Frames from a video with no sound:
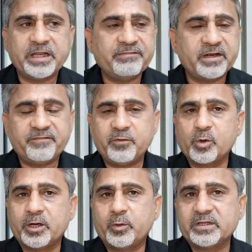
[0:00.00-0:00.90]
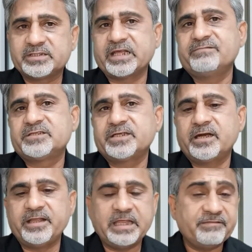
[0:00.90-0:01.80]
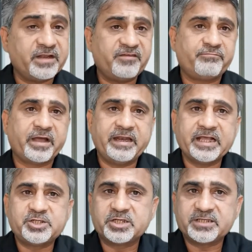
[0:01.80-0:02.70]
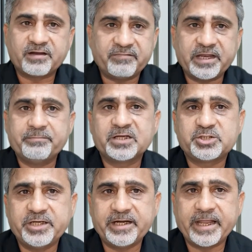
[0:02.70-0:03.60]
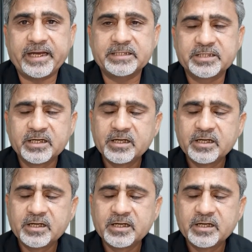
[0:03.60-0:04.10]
Even if you are doing self-study, even if my lectures are very much detailed,